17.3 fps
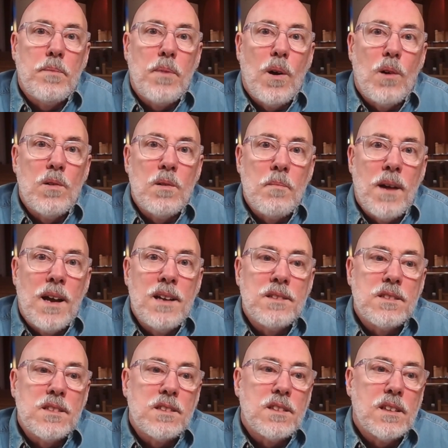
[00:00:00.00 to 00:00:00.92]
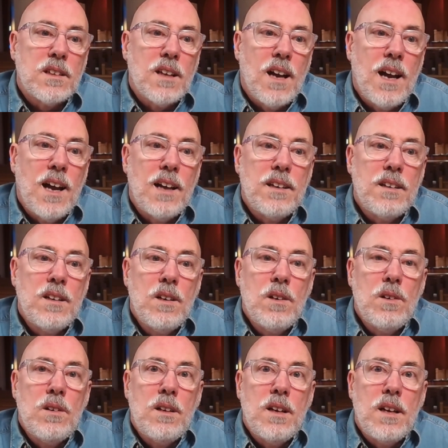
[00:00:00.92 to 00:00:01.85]
Paul reminds us that God
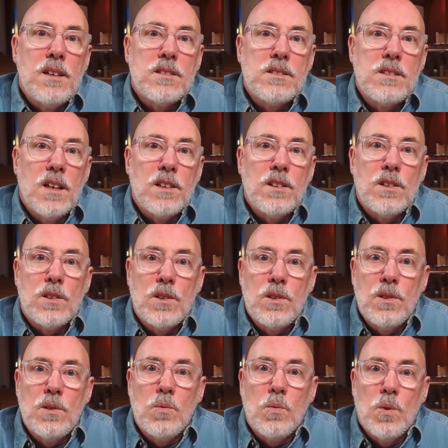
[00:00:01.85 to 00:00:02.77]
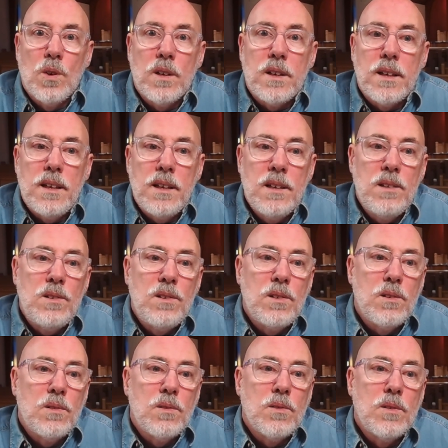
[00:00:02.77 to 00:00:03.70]
has done the good work in
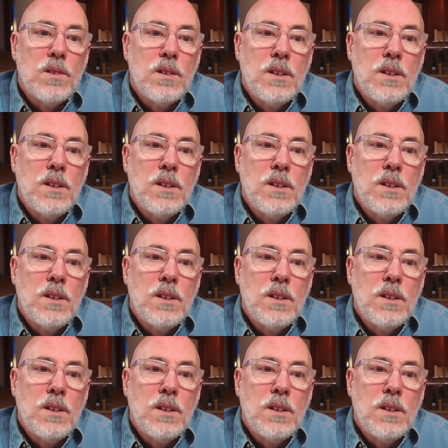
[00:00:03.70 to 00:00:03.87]
you,